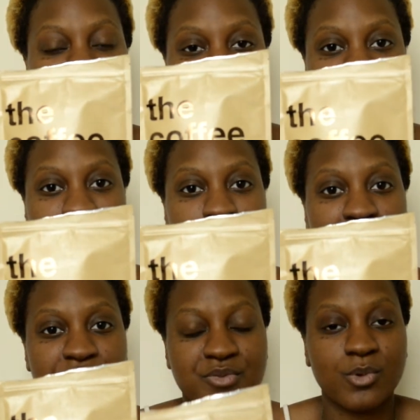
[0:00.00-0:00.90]
this is the
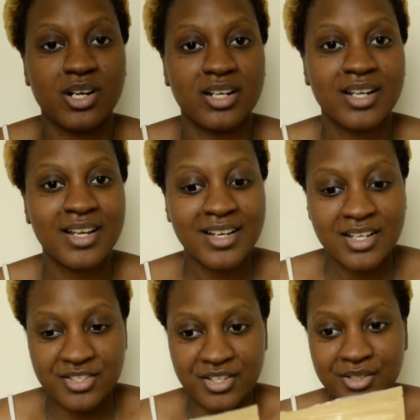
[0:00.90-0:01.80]
rose one
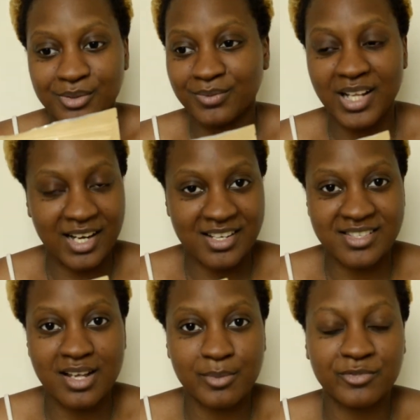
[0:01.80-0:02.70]
so like I
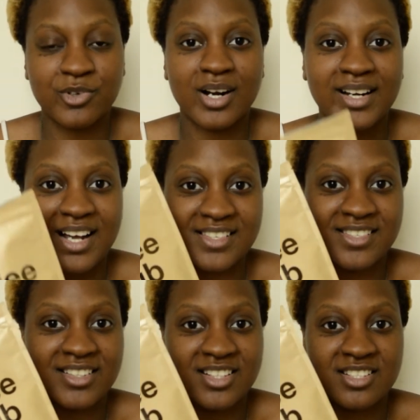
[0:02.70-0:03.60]
said before I got
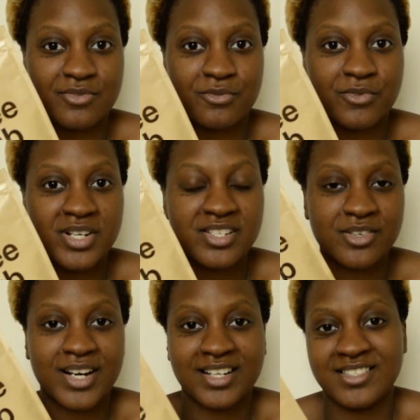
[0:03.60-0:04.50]
sent this for free
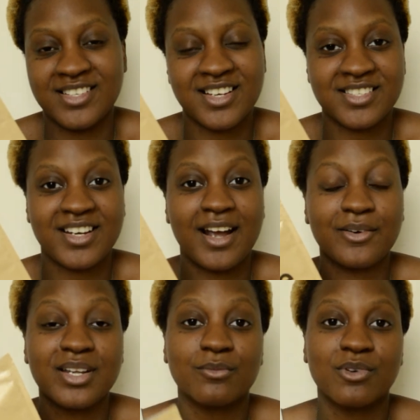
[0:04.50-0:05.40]
so I can test it
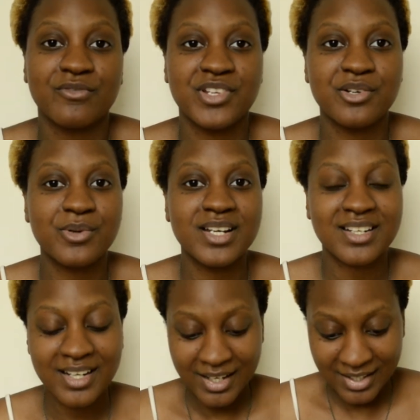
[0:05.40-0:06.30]
out and review
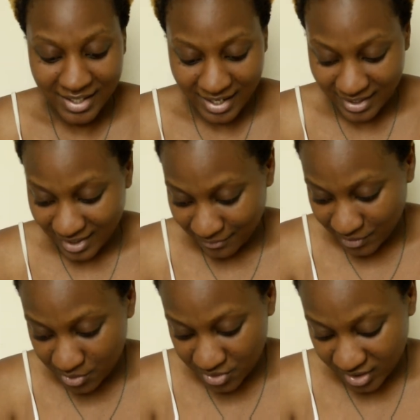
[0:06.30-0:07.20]
it and I've
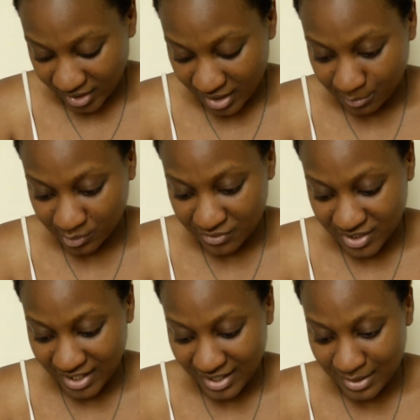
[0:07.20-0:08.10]
used it a couple of
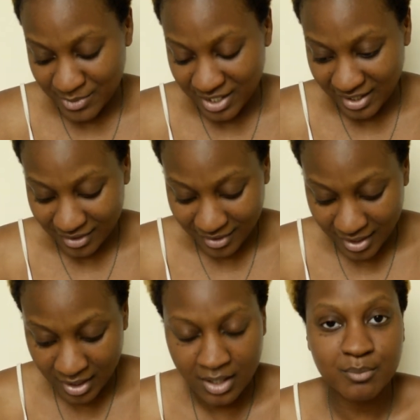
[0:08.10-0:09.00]
times here.
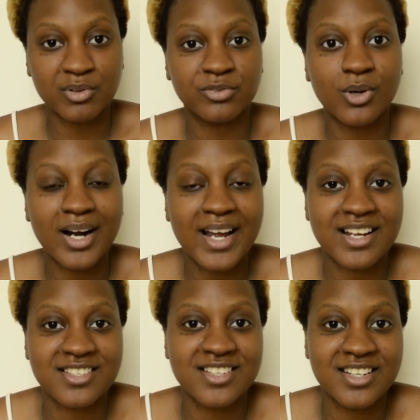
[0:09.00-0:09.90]
Before I
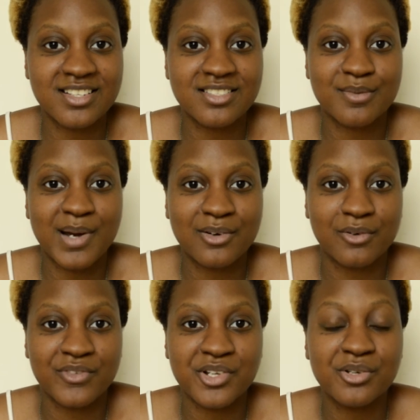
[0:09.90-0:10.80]
actually get into my
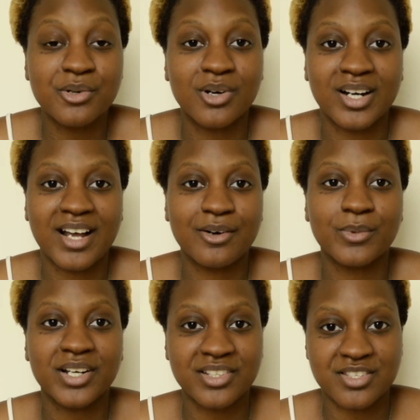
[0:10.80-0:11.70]
review on how
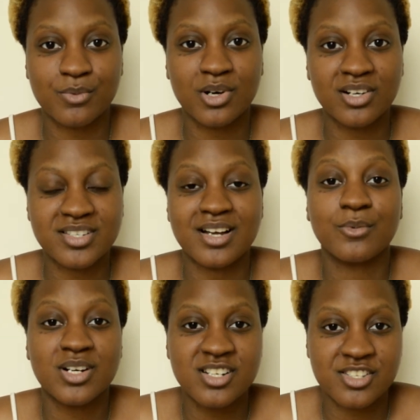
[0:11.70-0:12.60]
well this works, I
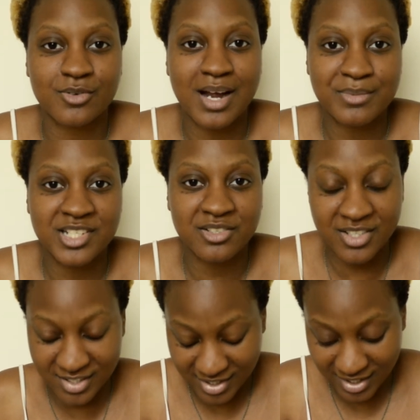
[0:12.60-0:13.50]
want to describe to you
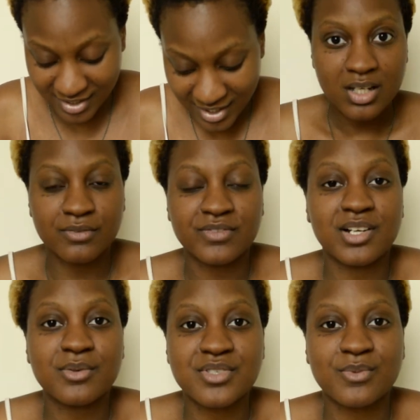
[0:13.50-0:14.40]
the scent. If
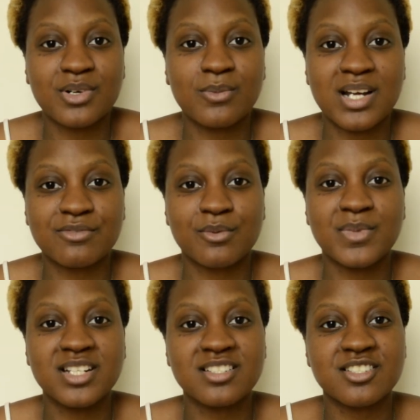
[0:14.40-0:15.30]
there was one way for
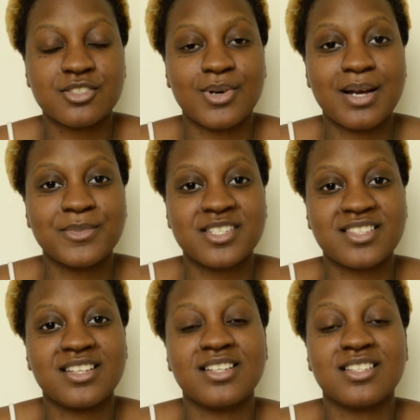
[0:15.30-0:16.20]
me to describe the
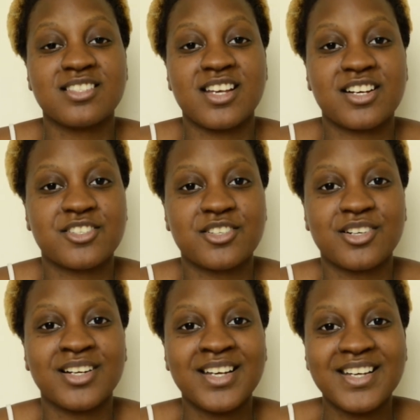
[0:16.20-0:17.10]
scent and the
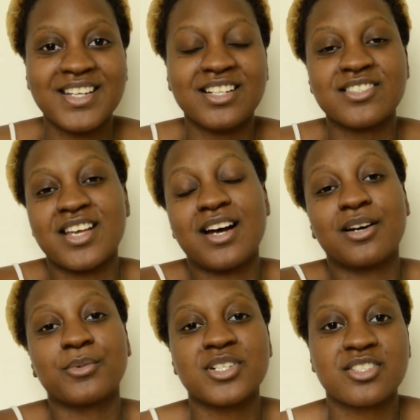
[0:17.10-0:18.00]
texture, here's how
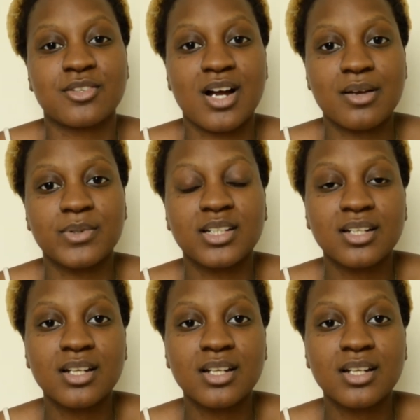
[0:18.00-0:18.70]
I would describe it.